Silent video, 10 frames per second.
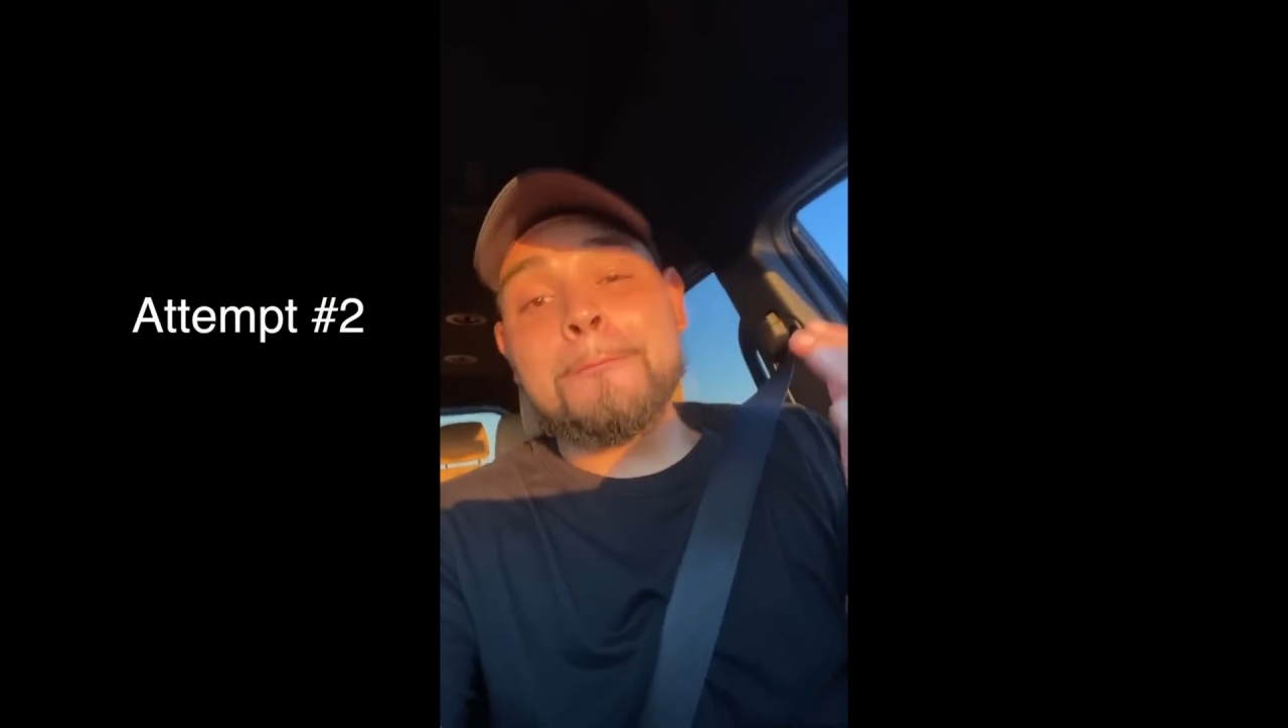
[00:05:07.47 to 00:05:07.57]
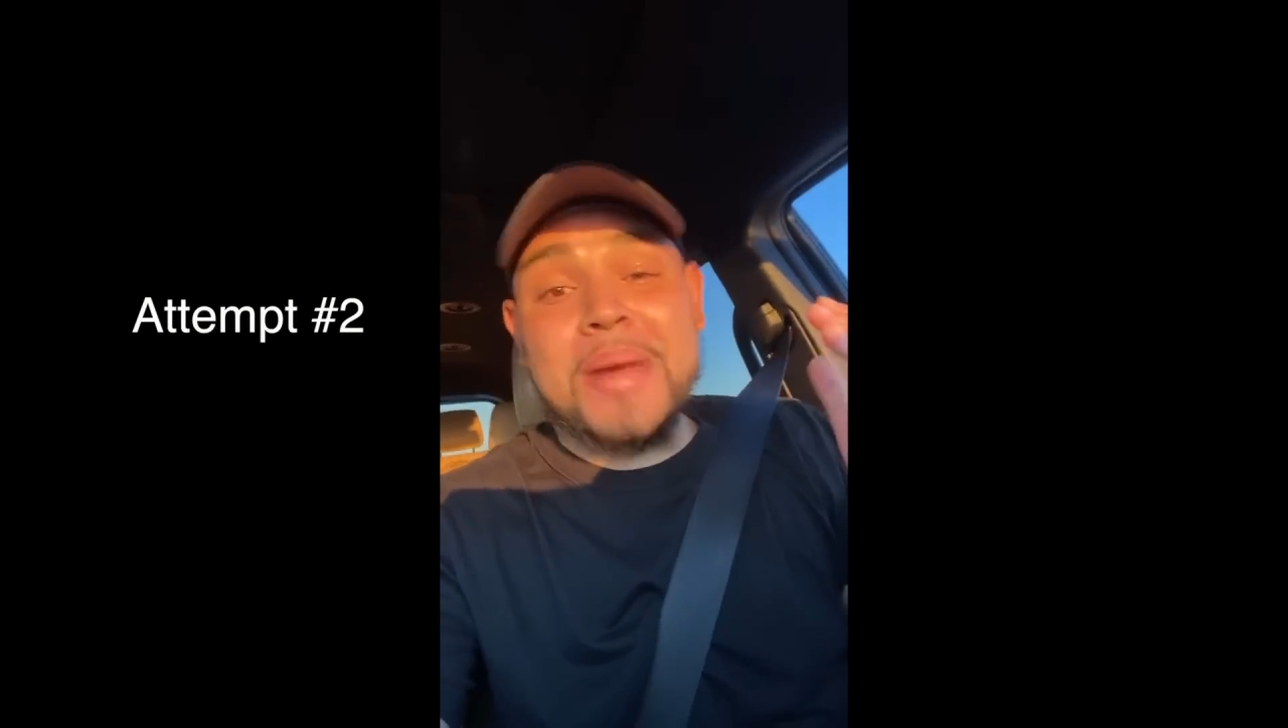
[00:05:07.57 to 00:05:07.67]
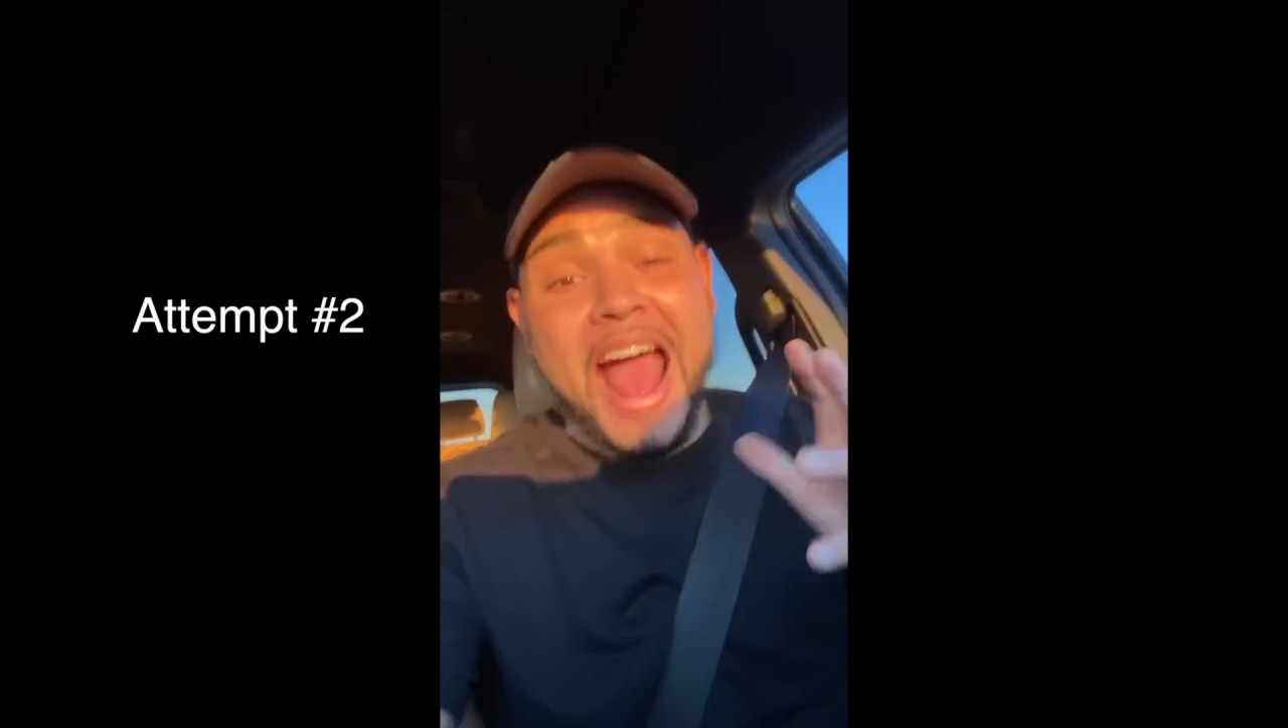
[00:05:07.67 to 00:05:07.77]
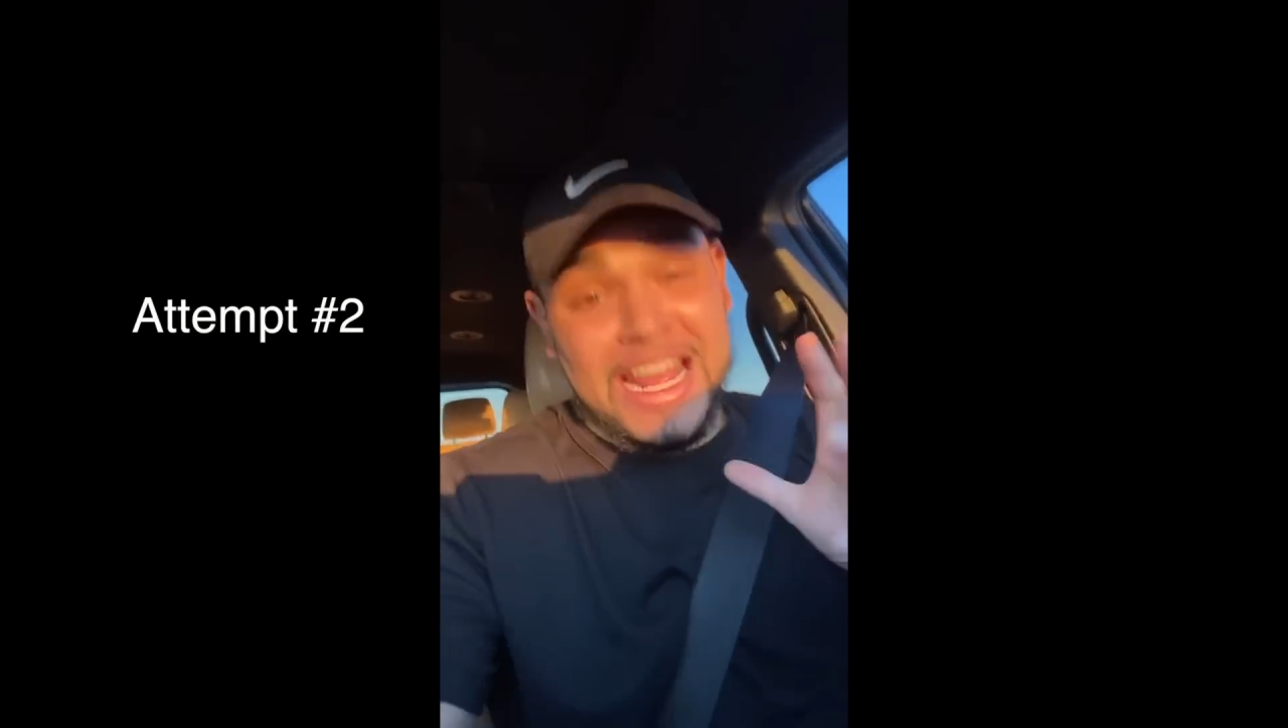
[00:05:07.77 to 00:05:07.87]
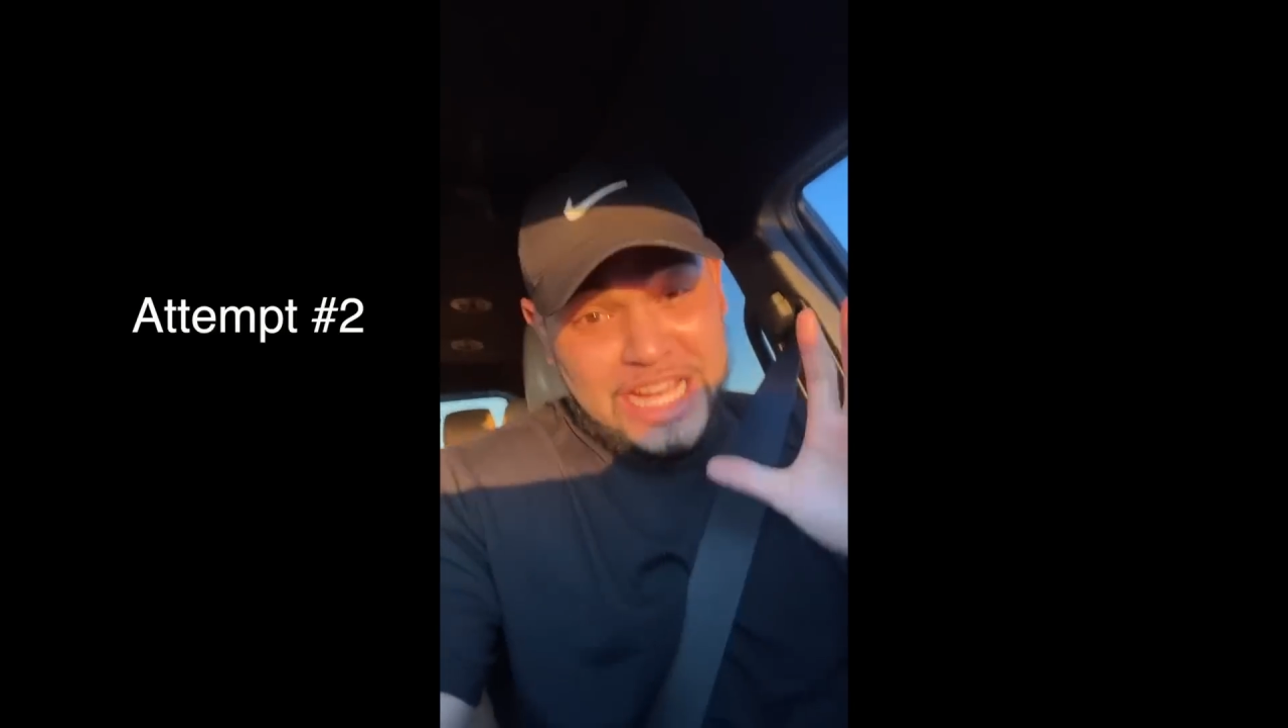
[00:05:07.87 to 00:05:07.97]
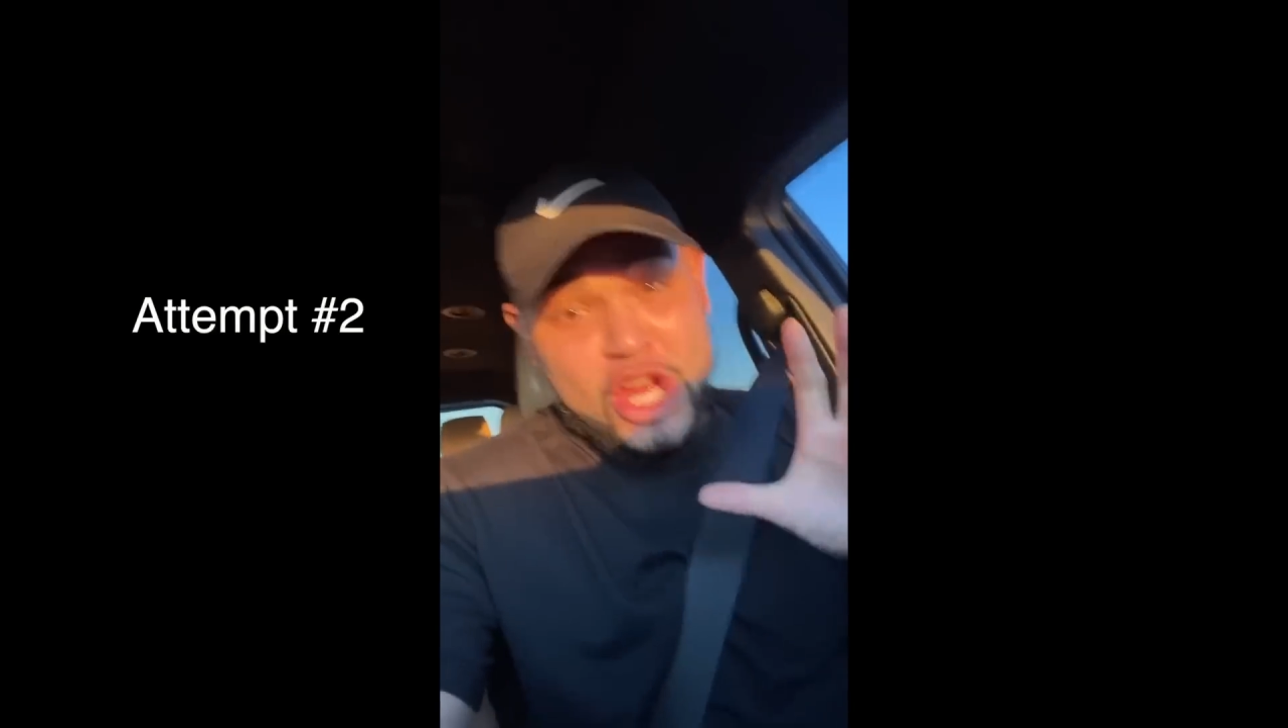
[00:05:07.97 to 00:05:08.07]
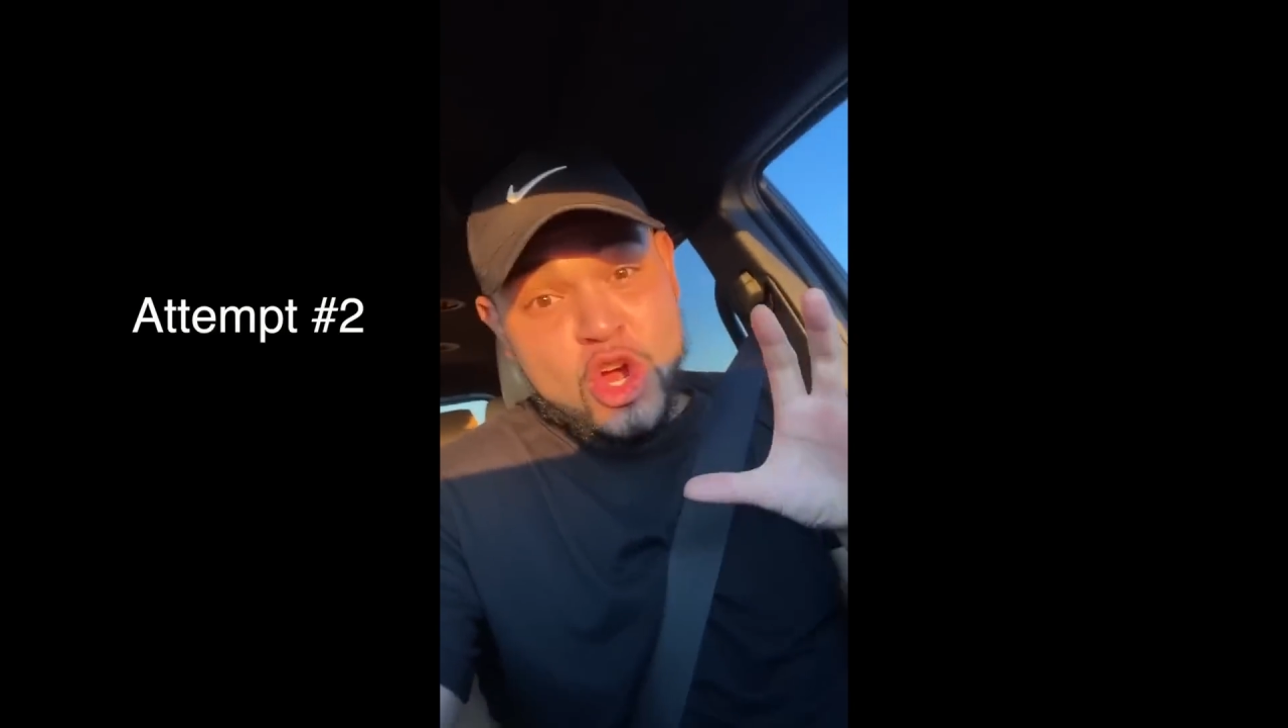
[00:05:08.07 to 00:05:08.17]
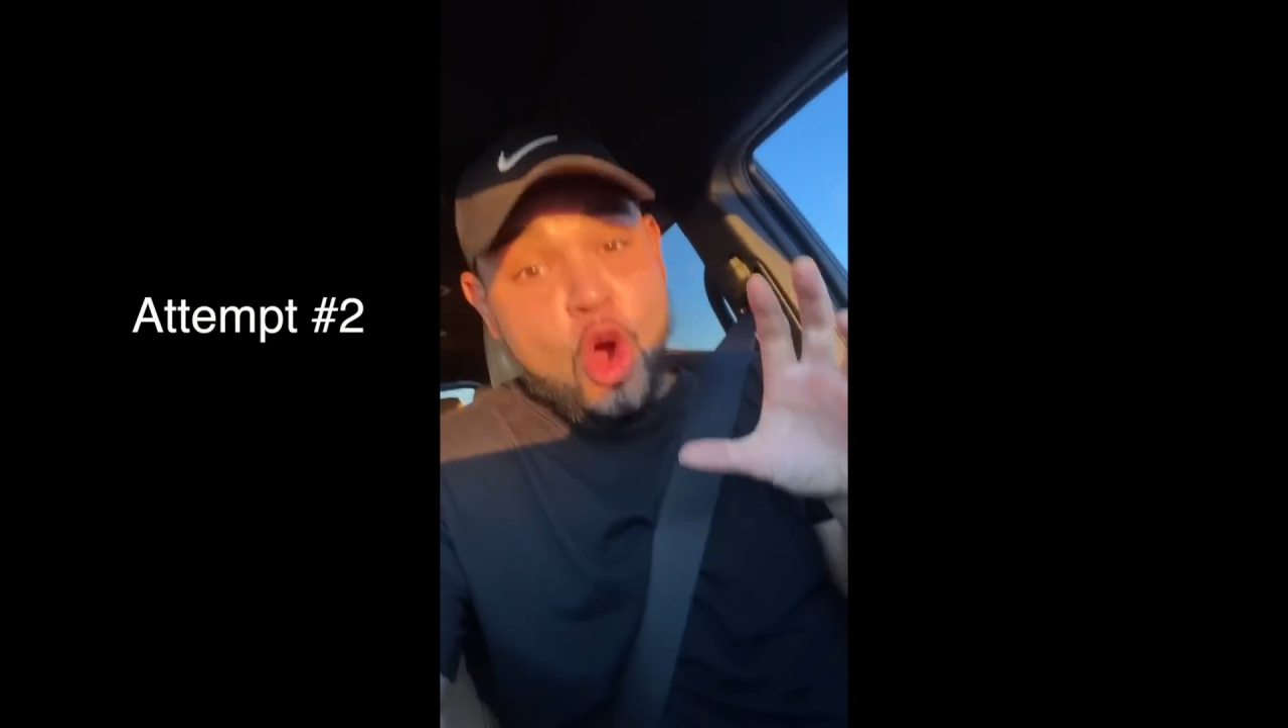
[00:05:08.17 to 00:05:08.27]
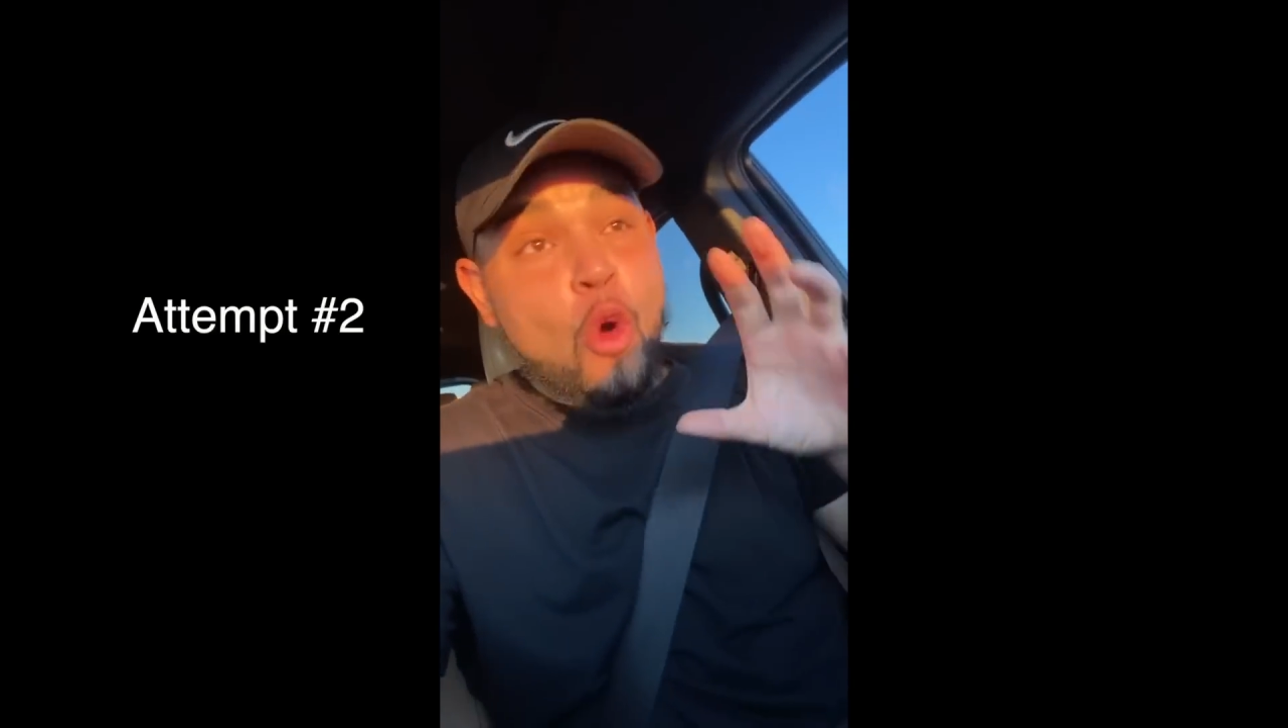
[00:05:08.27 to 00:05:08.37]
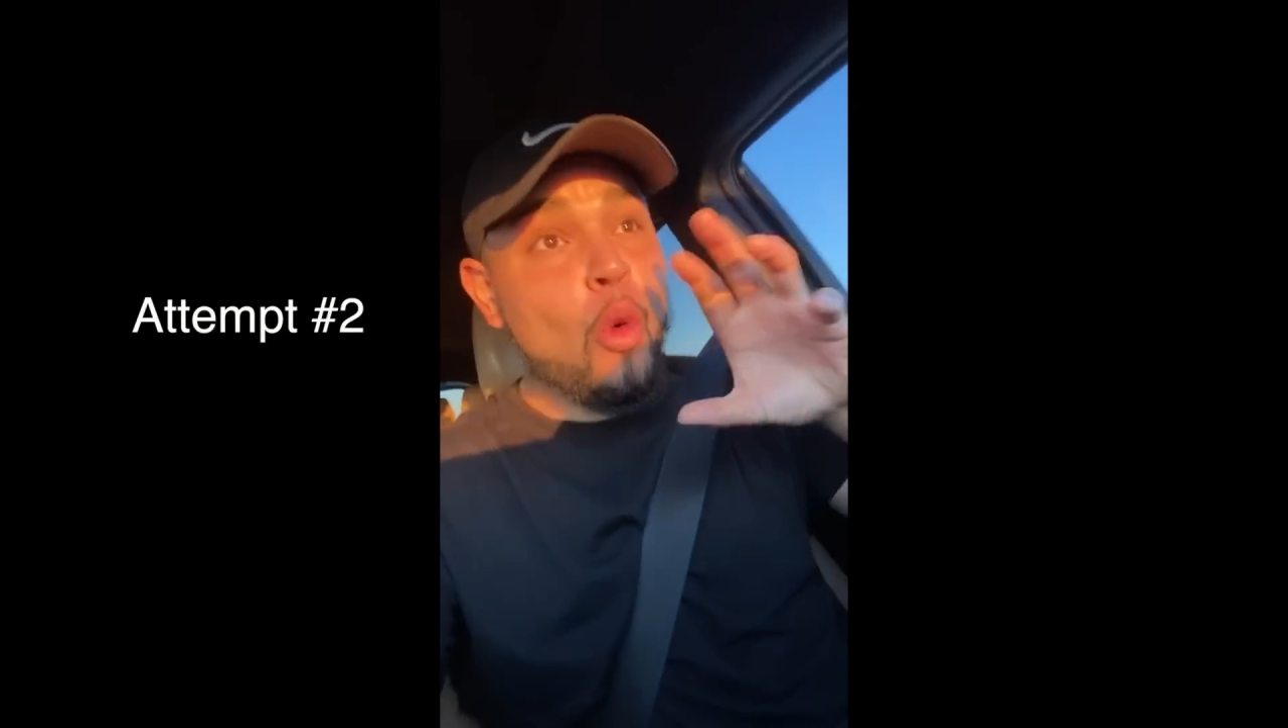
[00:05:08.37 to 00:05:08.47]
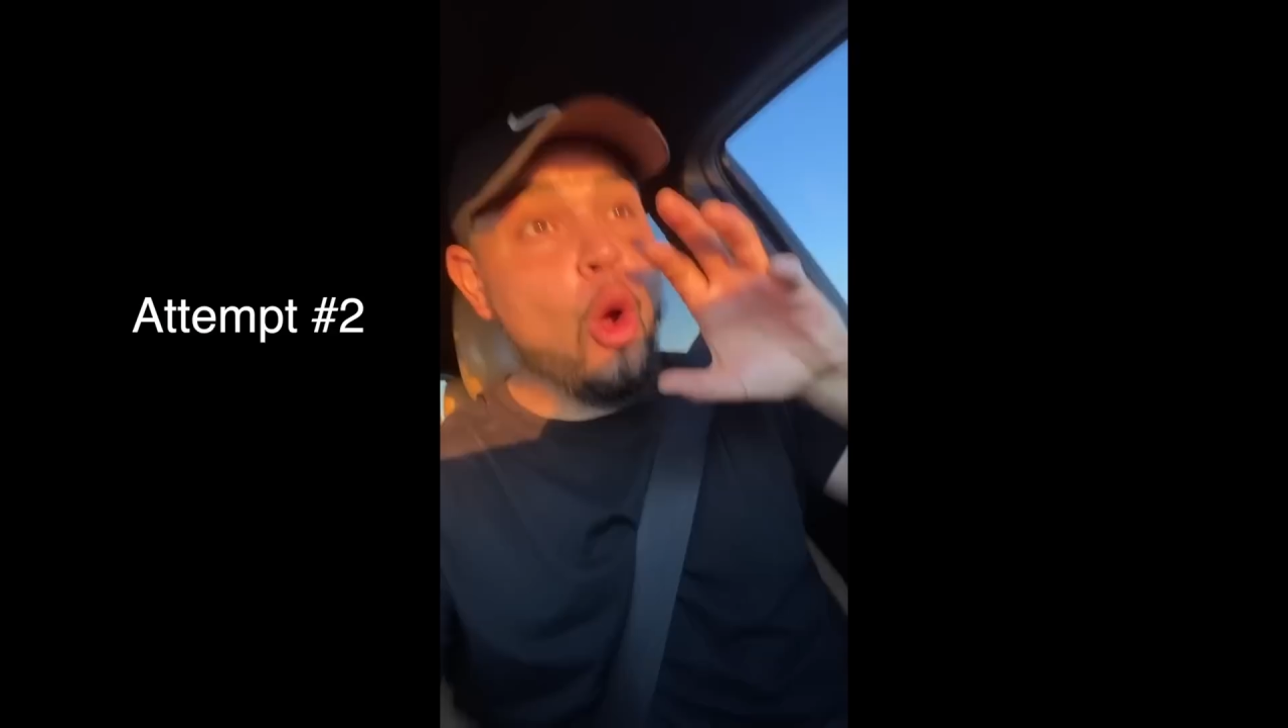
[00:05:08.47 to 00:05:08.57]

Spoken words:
back. Woo!